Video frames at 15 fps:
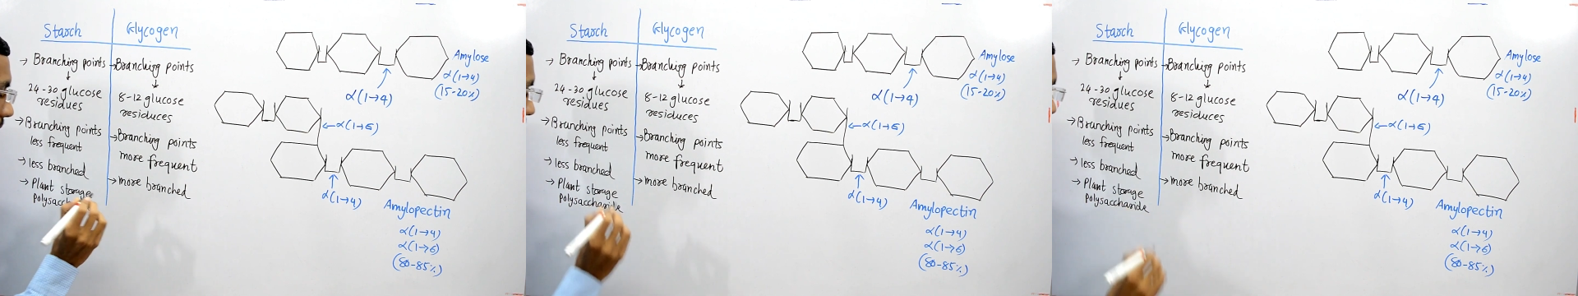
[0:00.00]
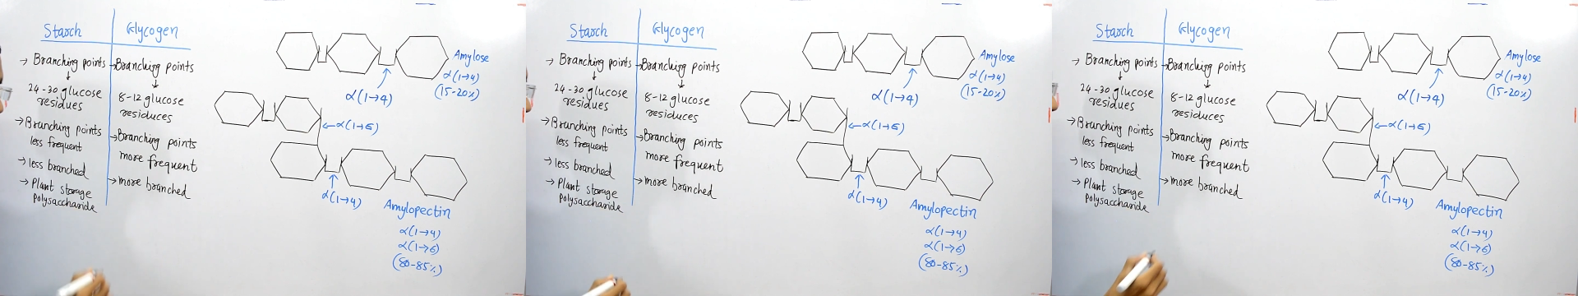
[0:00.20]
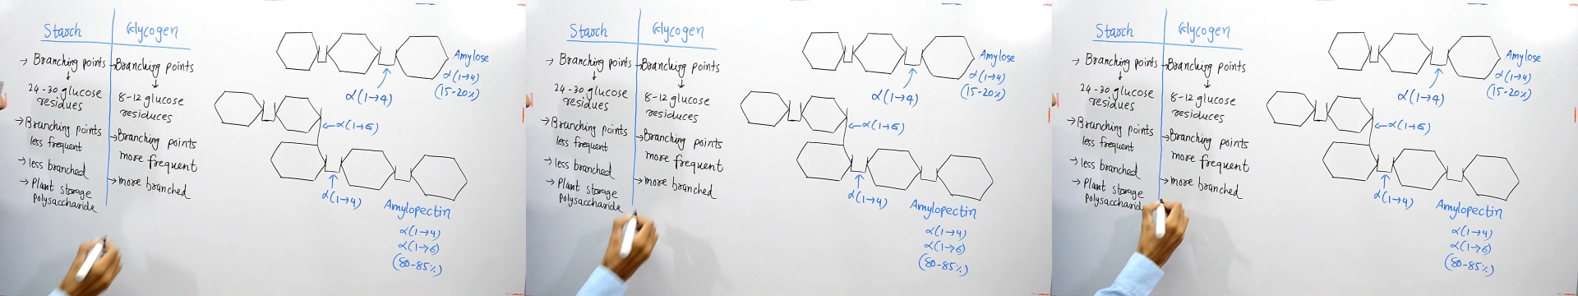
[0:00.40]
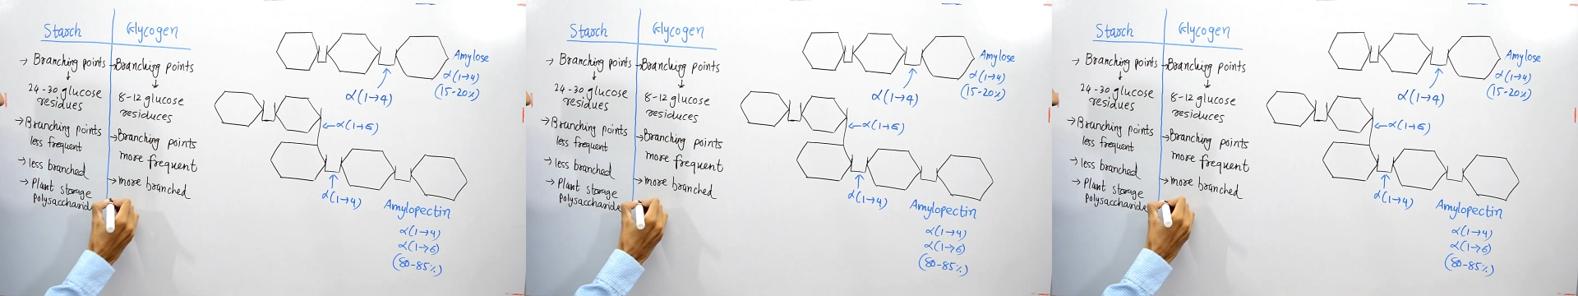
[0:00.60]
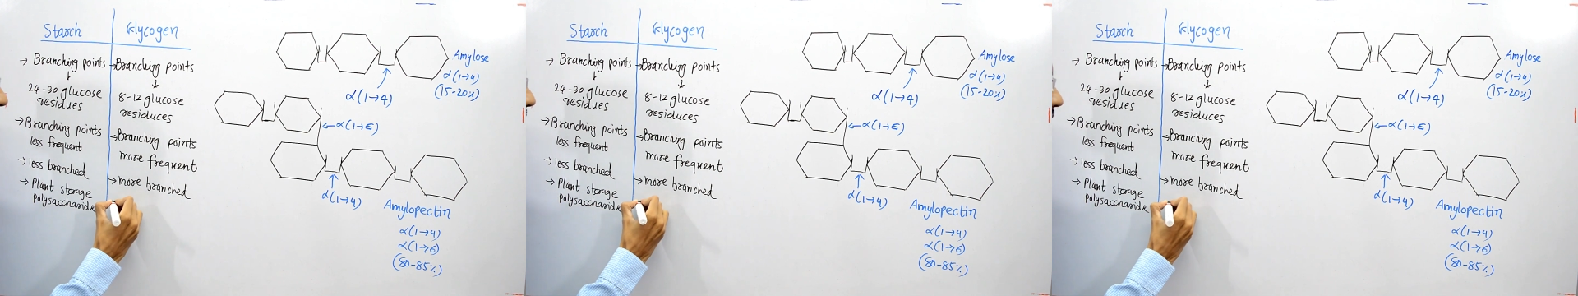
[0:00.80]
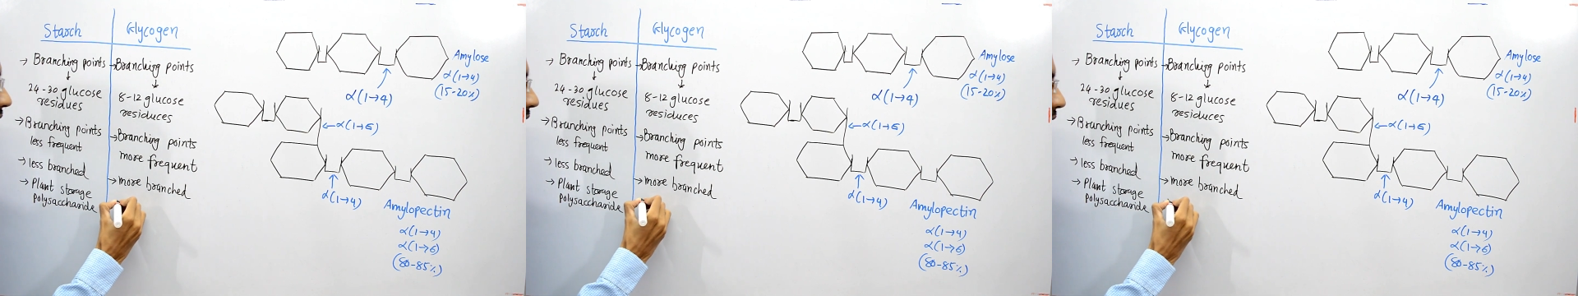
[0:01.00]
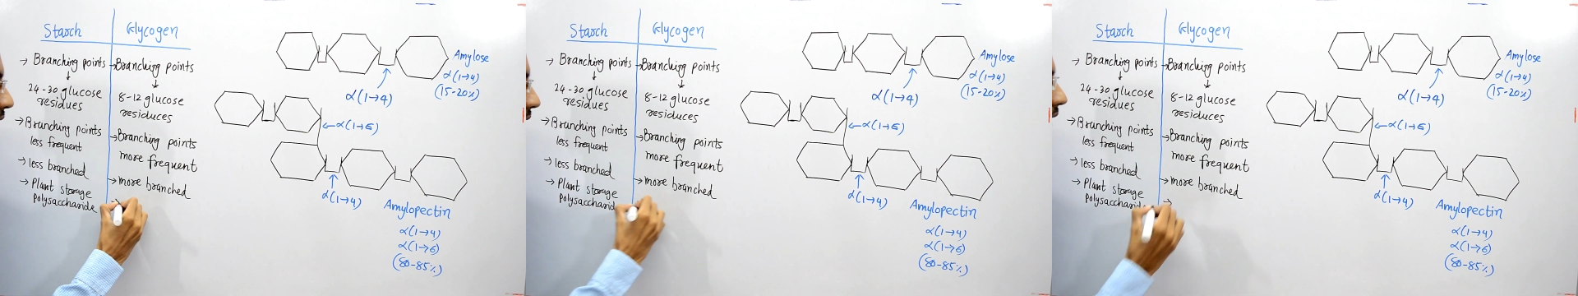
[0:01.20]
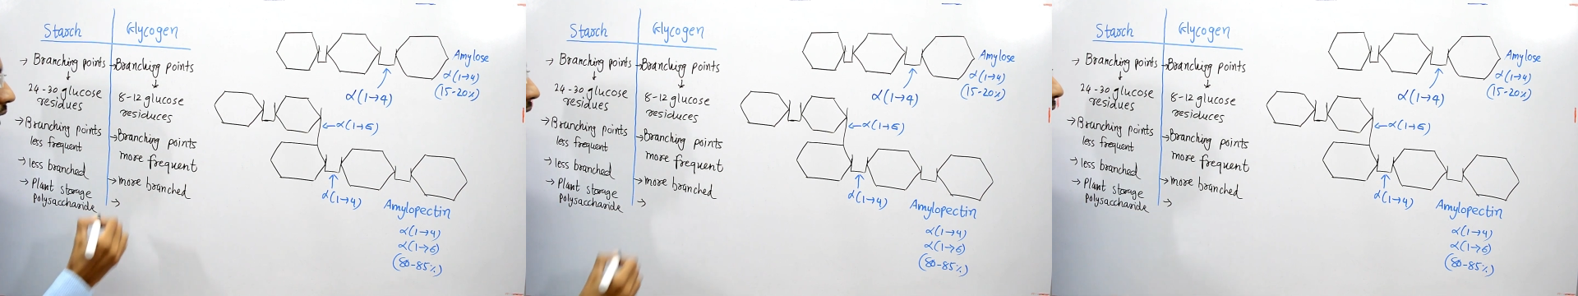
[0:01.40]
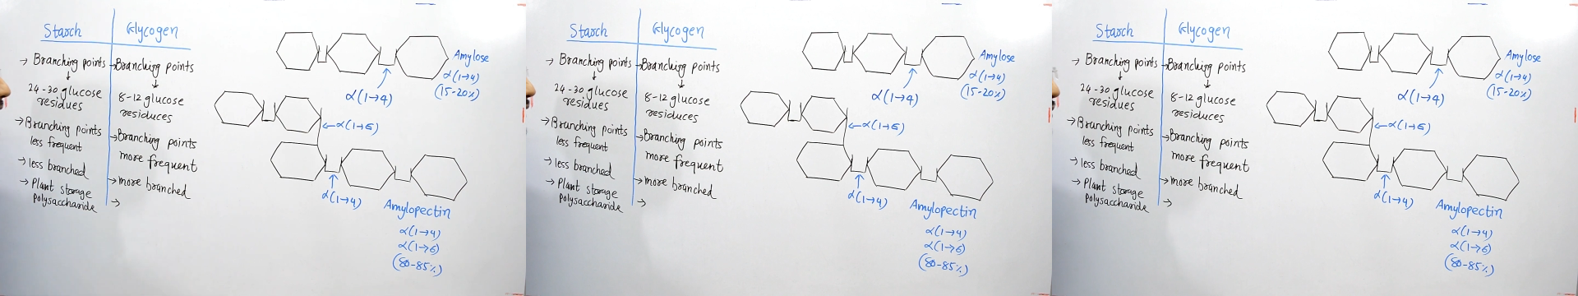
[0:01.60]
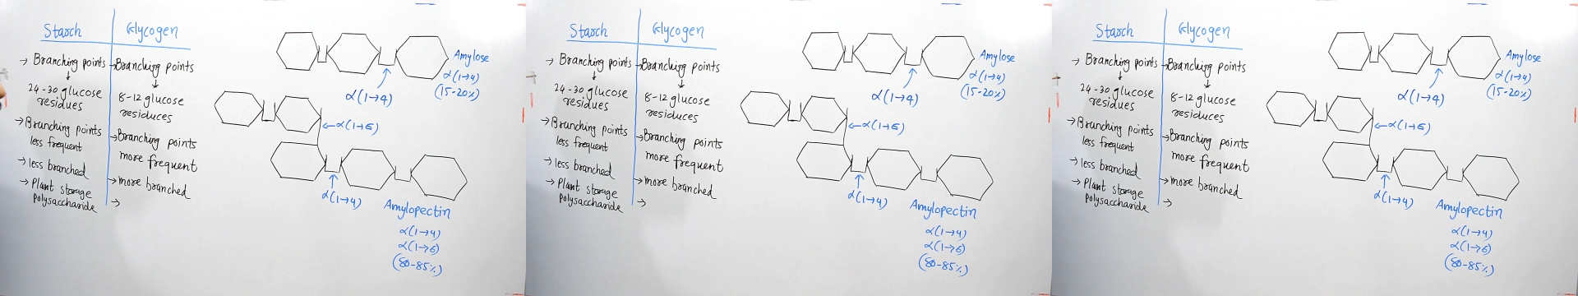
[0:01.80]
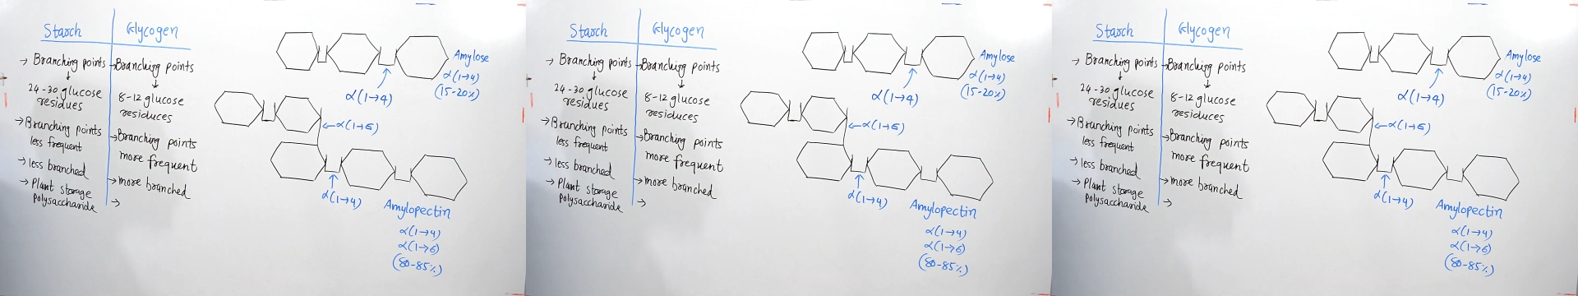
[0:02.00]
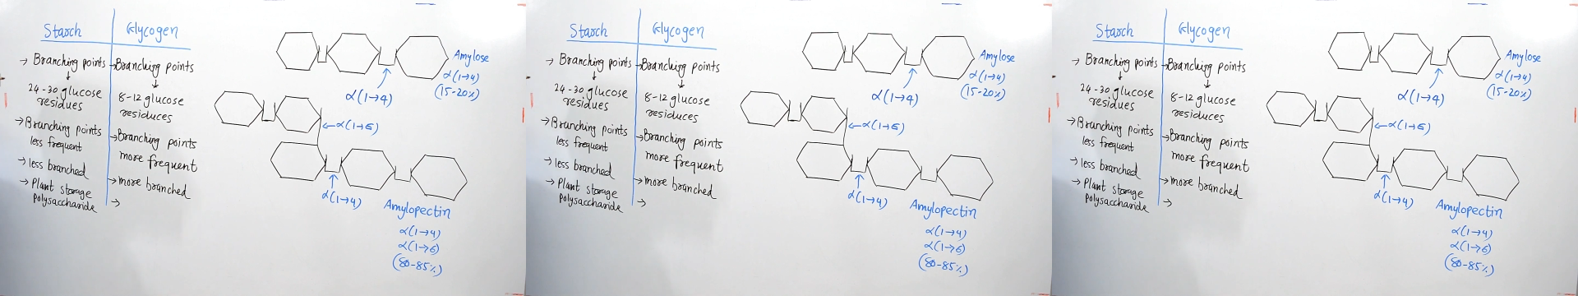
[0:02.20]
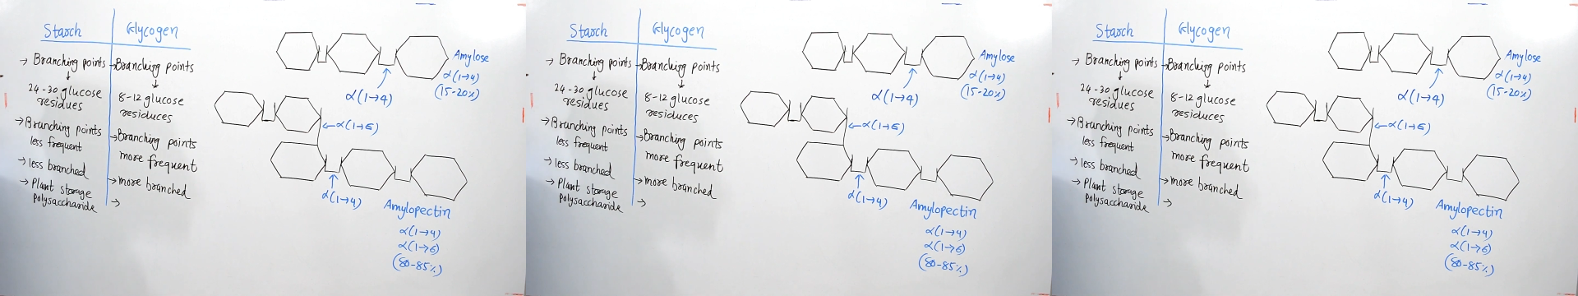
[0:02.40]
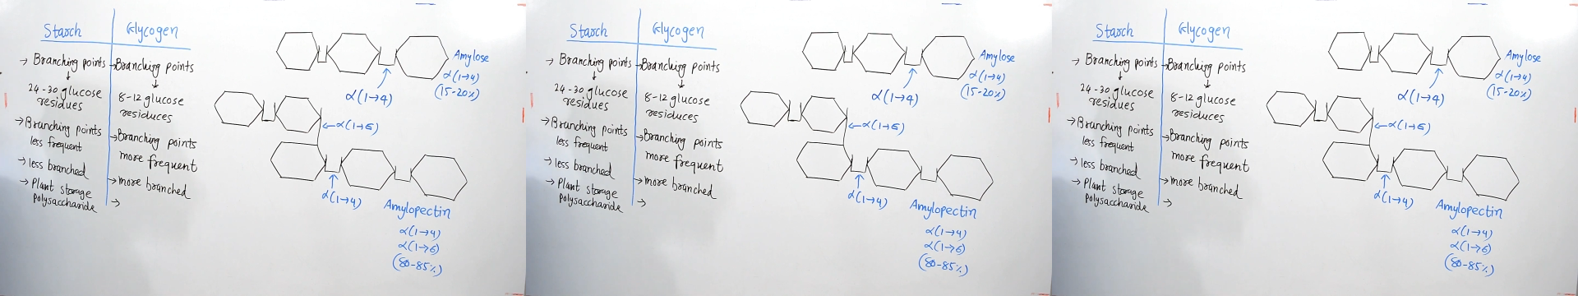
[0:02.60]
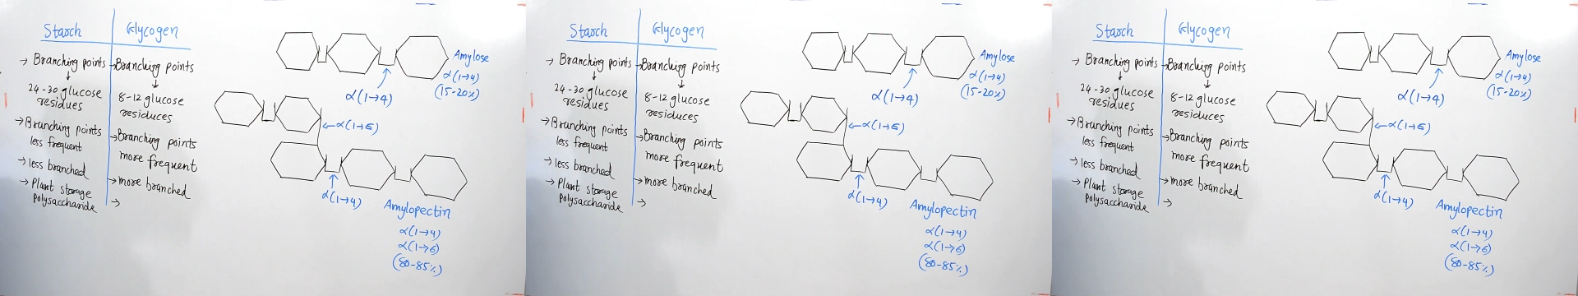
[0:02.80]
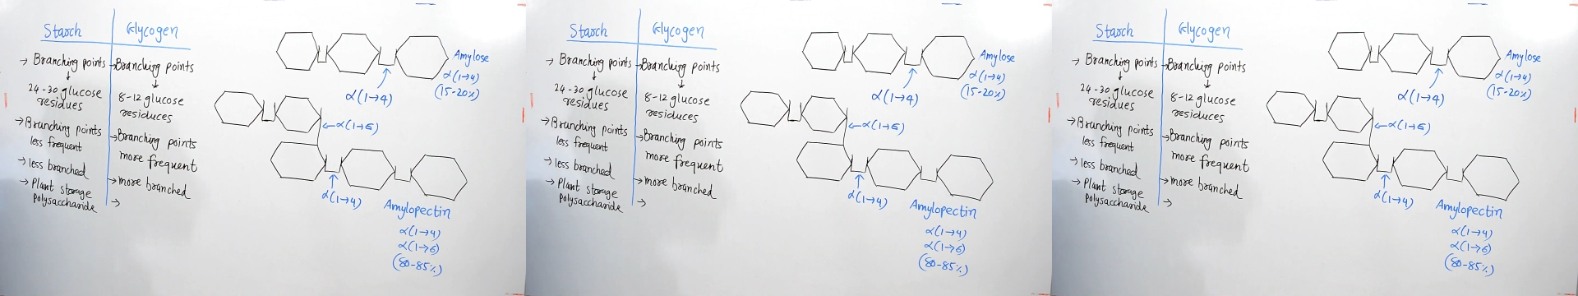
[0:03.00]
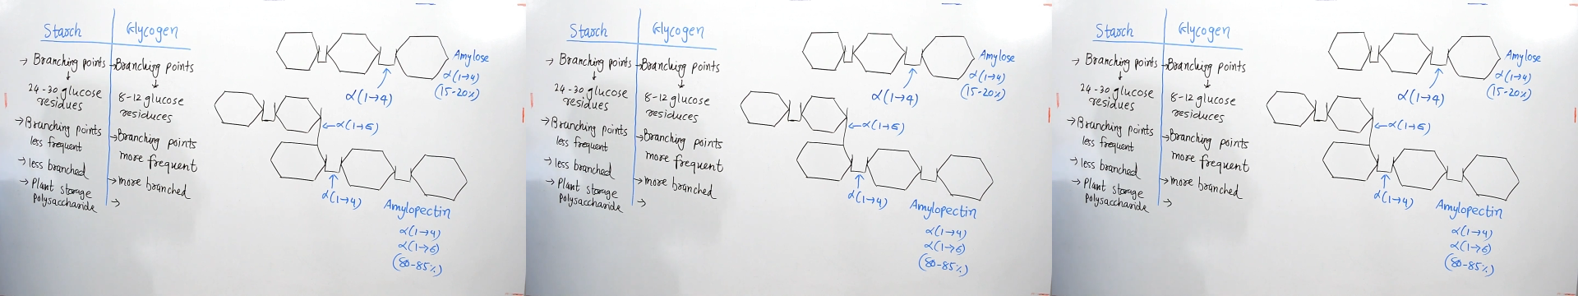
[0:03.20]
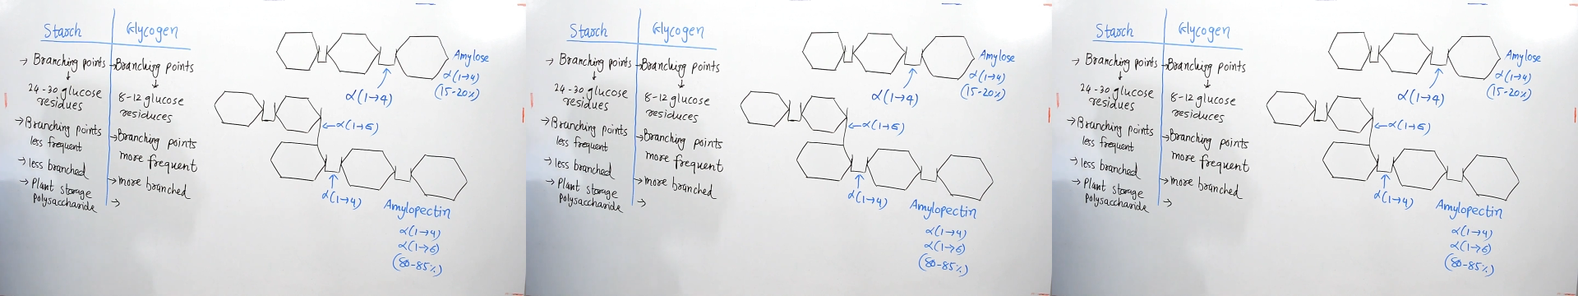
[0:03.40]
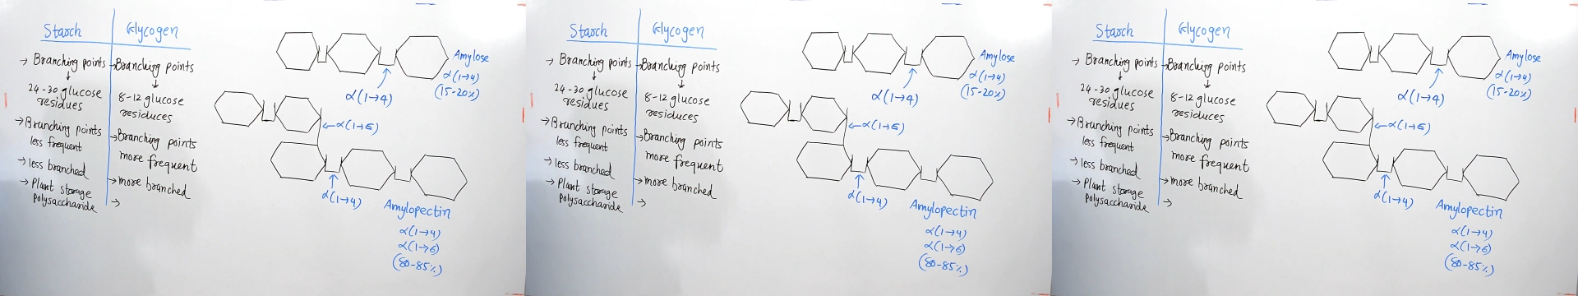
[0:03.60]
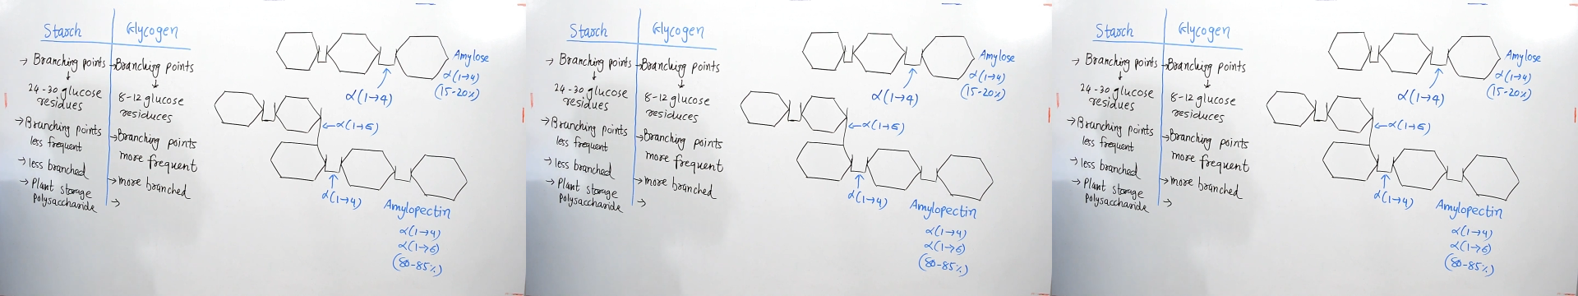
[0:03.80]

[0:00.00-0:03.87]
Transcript: No face is visible, so there are no lips to read.